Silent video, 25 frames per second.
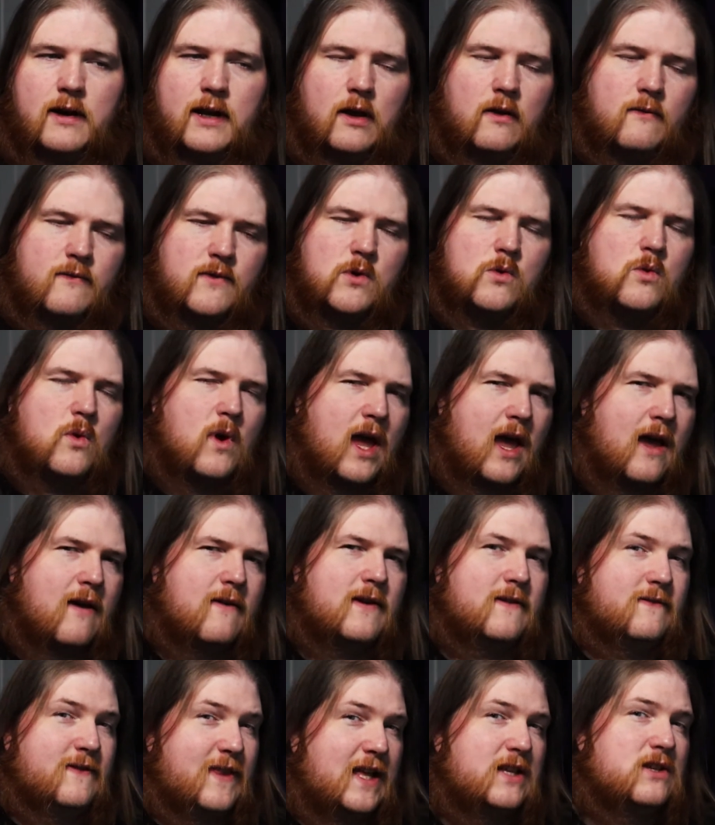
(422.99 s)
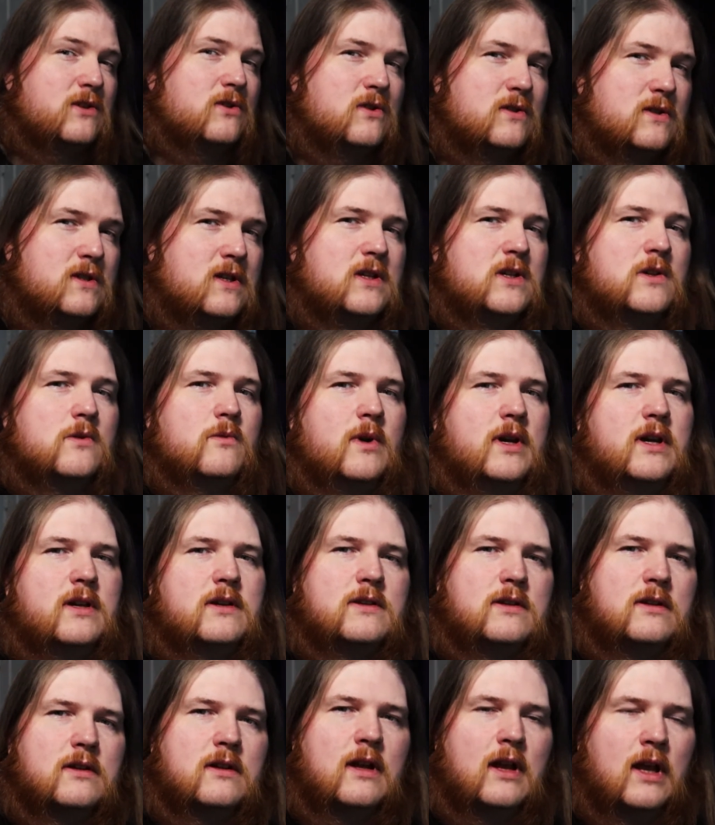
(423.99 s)
Now, if that's your
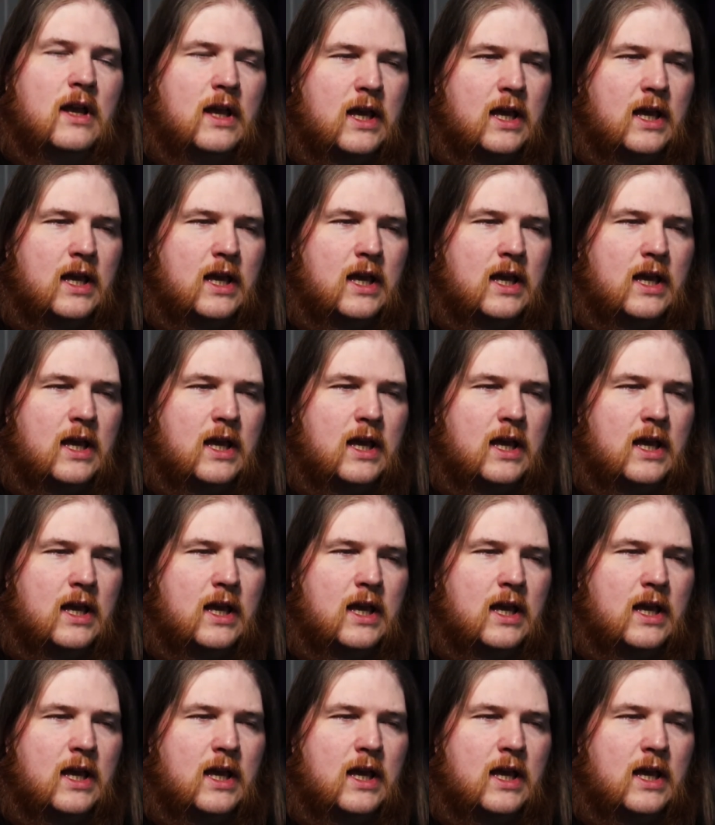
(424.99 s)
situation,